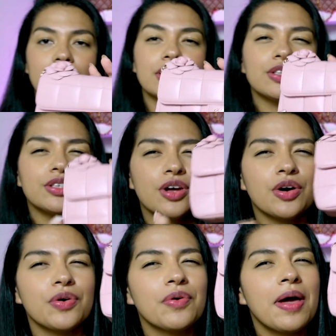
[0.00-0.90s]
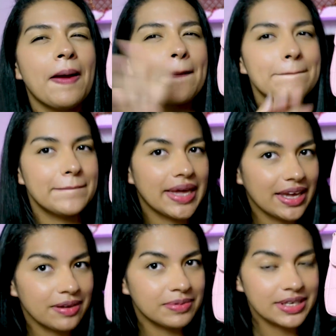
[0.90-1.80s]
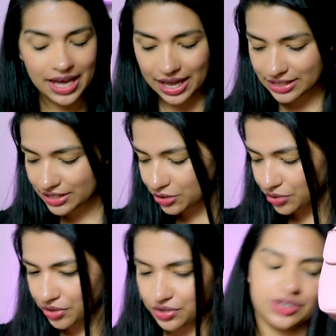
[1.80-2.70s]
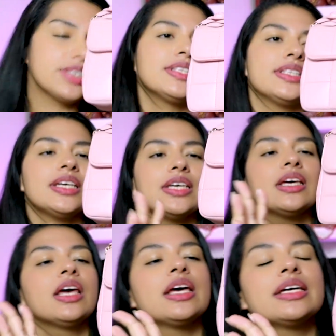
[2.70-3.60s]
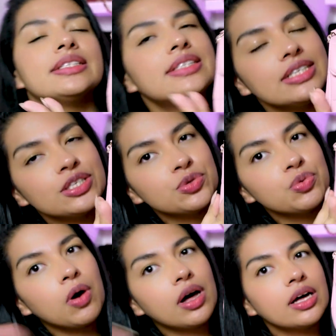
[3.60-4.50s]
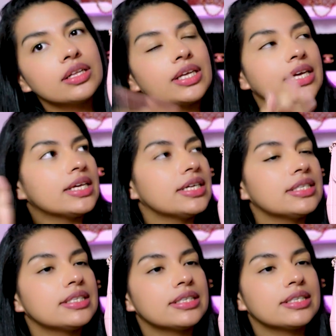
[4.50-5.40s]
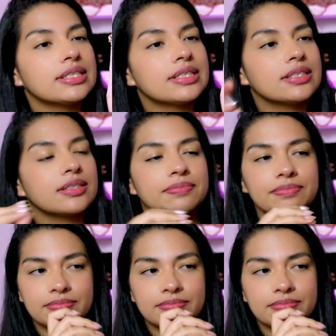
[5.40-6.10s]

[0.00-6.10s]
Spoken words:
So maybe as you could see, this one is,